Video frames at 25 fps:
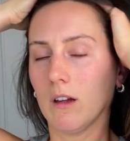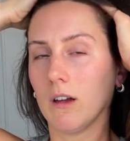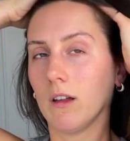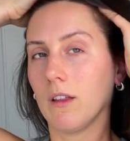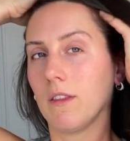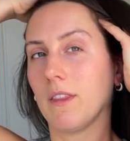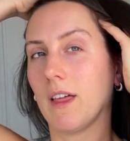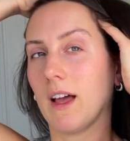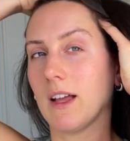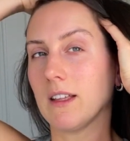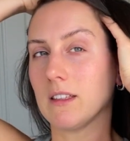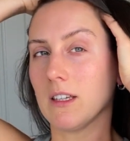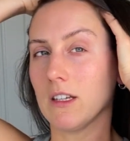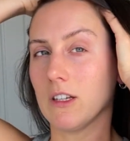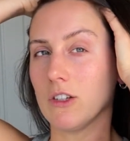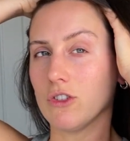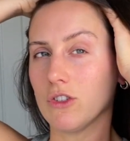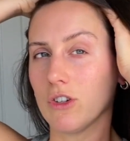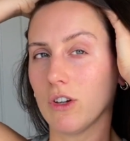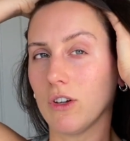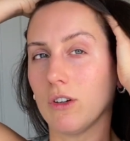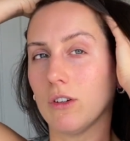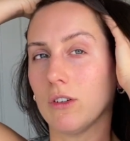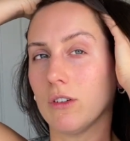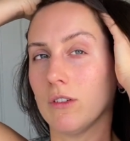that
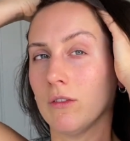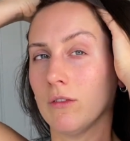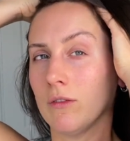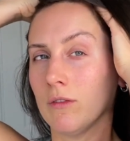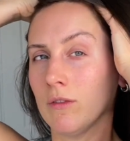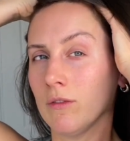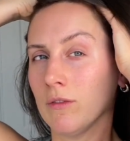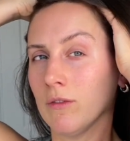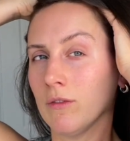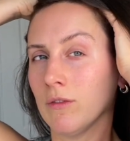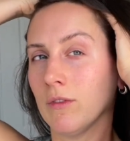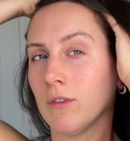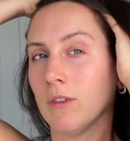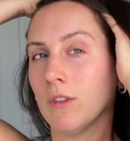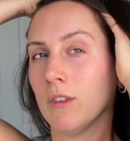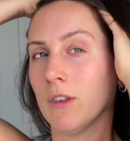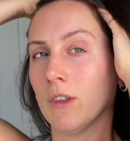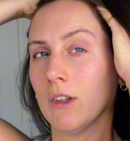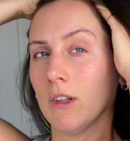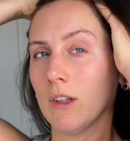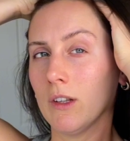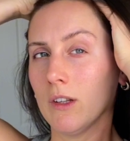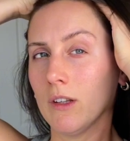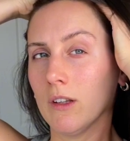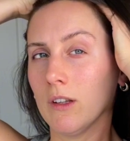tissue.
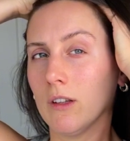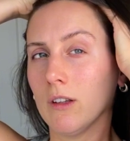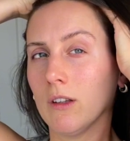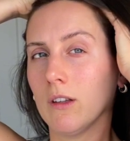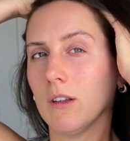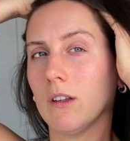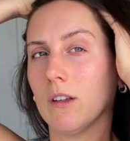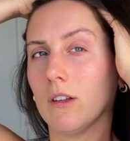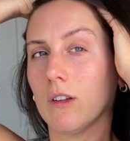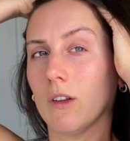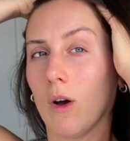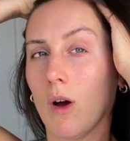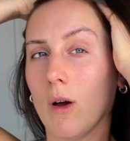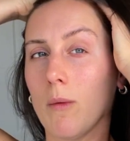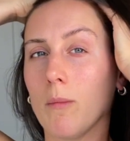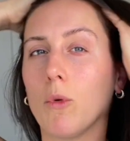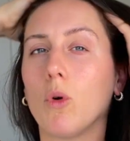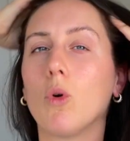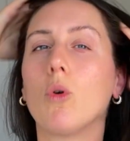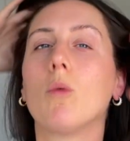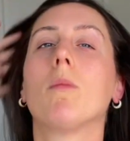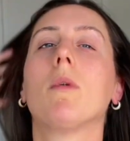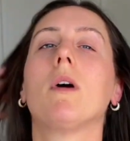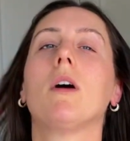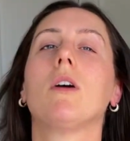So I'm
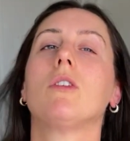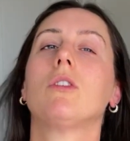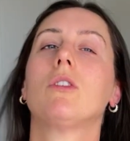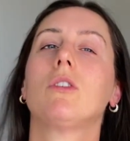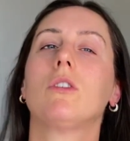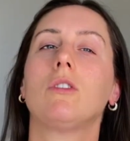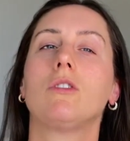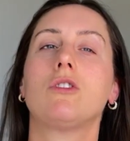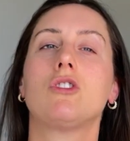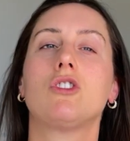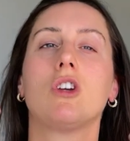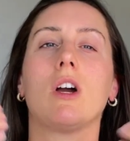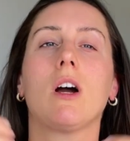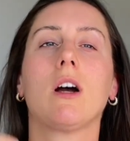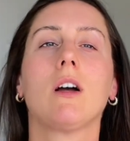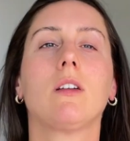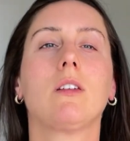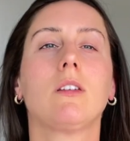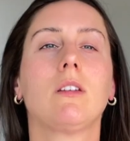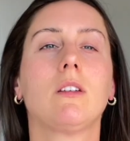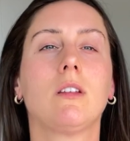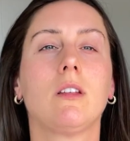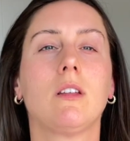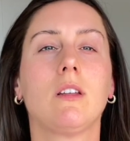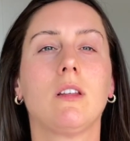almost I'll
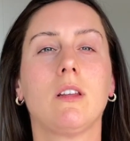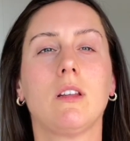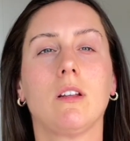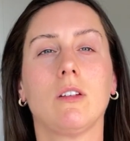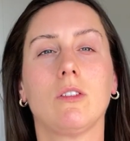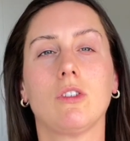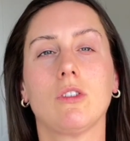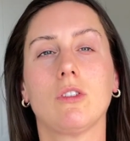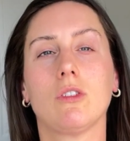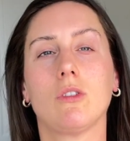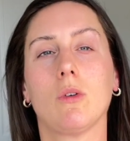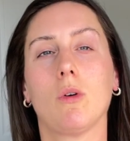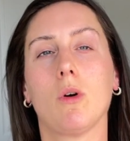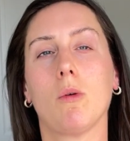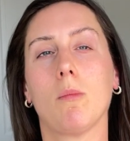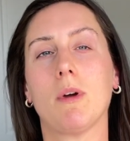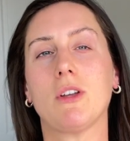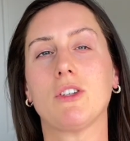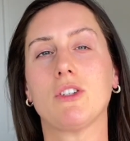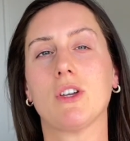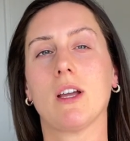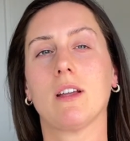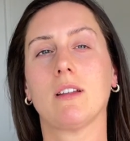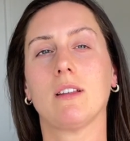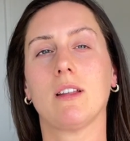just do it on my
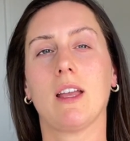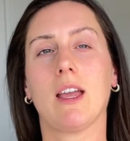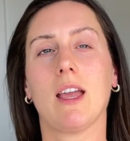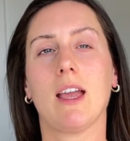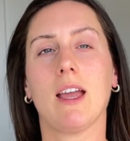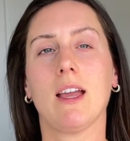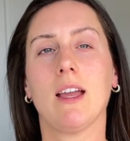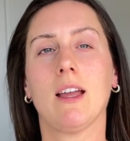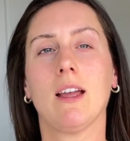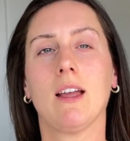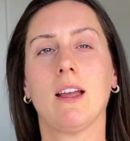chest here,